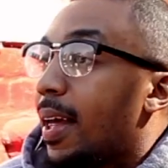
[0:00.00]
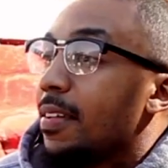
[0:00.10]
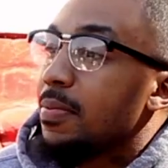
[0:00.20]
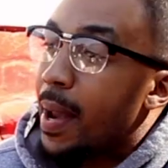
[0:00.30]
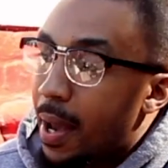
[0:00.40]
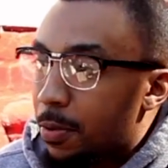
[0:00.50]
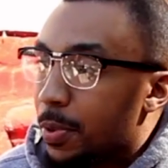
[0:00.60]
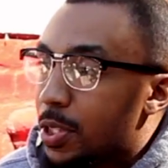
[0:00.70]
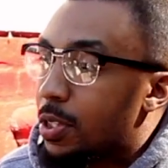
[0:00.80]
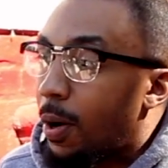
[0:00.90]
Lives Matter
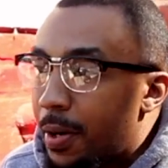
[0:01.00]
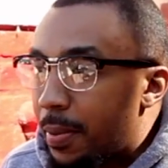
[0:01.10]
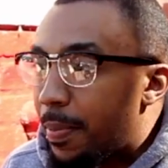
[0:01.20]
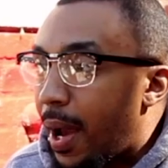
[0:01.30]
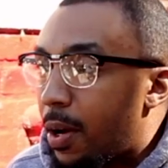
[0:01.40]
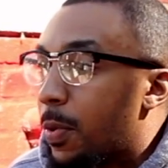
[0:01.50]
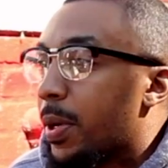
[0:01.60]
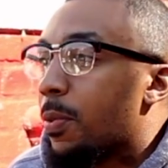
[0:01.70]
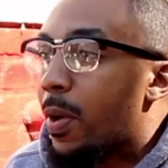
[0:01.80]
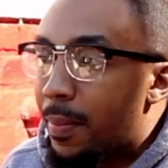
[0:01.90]
was started by
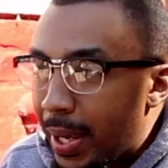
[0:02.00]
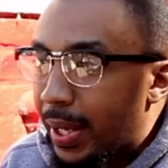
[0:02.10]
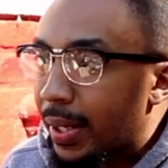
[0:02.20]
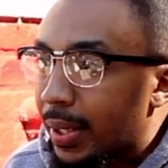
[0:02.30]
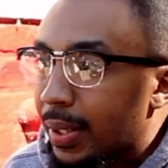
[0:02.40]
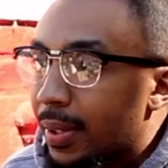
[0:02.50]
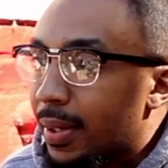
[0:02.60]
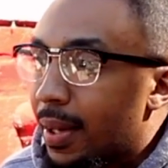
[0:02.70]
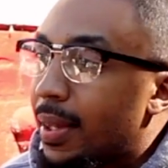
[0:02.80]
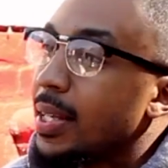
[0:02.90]
queer women.
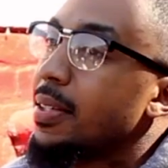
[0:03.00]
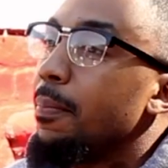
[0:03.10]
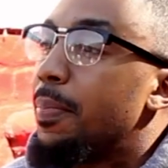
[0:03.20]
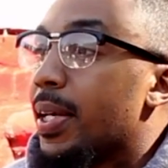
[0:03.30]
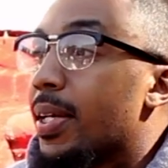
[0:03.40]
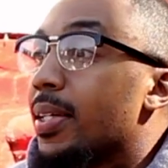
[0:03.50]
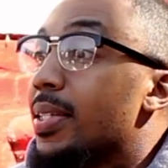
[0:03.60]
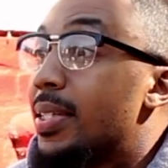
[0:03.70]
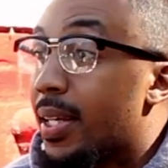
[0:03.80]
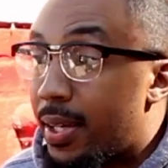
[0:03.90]
That's a big
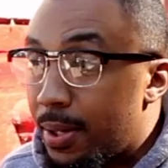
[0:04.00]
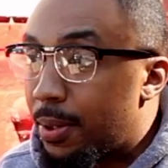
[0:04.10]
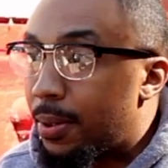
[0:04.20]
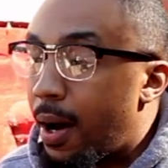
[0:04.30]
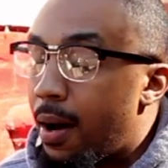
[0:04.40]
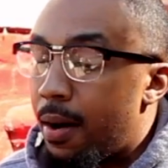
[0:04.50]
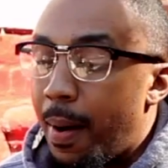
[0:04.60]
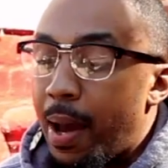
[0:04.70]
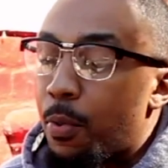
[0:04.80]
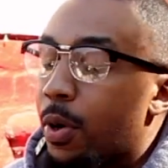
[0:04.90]
deal.
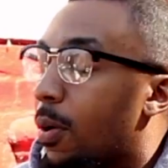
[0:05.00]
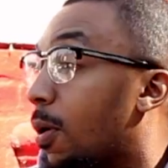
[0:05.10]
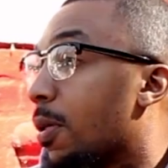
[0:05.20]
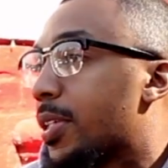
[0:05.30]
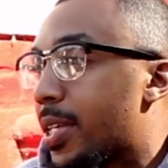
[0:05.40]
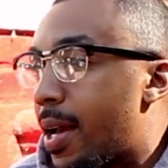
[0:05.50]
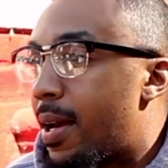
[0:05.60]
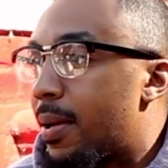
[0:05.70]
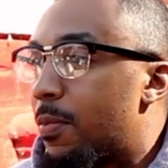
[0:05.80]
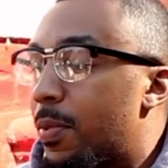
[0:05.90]
I work all the
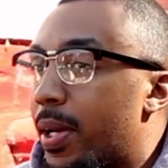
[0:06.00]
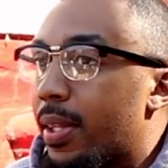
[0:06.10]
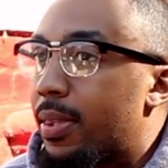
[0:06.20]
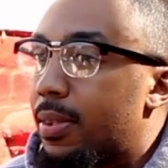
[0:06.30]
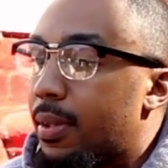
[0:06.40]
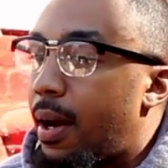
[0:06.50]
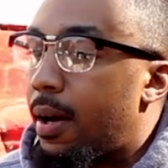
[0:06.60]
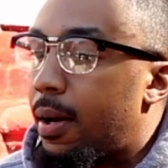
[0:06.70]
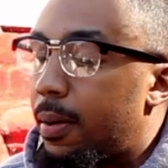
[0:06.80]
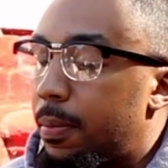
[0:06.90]
time with
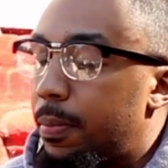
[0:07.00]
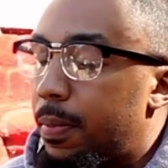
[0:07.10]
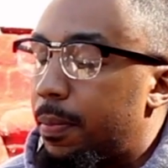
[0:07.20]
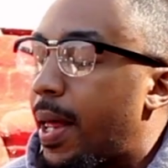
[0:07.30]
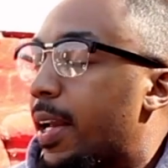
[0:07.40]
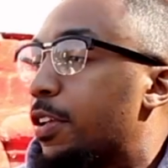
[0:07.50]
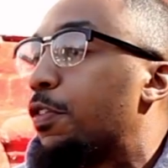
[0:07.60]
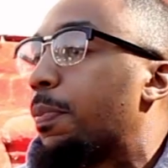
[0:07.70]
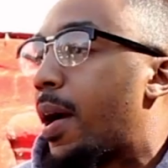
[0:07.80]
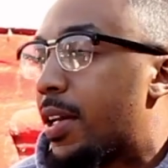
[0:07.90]
Black
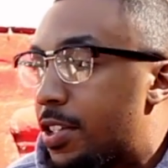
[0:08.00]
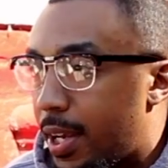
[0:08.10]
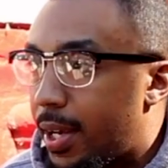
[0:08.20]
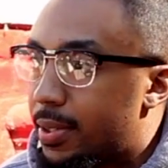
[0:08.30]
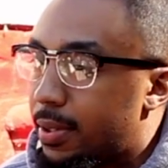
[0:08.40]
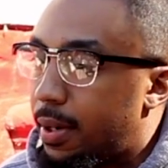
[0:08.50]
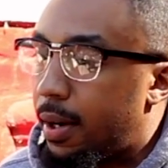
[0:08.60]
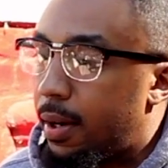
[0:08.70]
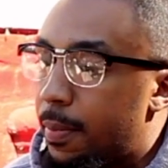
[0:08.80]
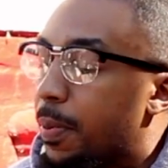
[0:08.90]
Youth Project
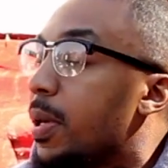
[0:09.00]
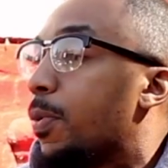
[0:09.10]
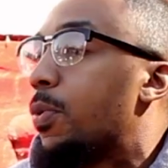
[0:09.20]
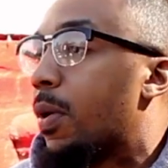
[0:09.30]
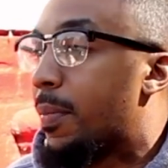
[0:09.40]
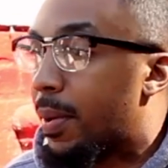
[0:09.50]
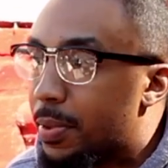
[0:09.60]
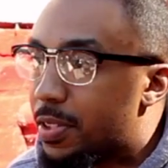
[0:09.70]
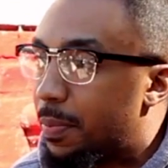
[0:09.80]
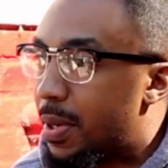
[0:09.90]
and people who are
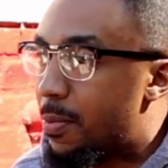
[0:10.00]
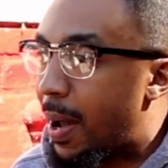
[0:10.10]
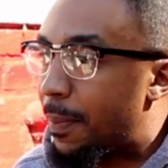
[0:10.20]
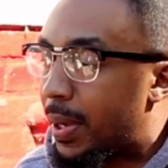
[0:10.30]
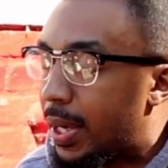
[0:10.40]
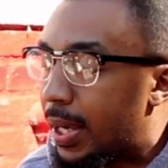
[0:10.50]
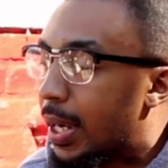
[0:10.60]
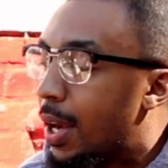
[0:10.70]
members of BYP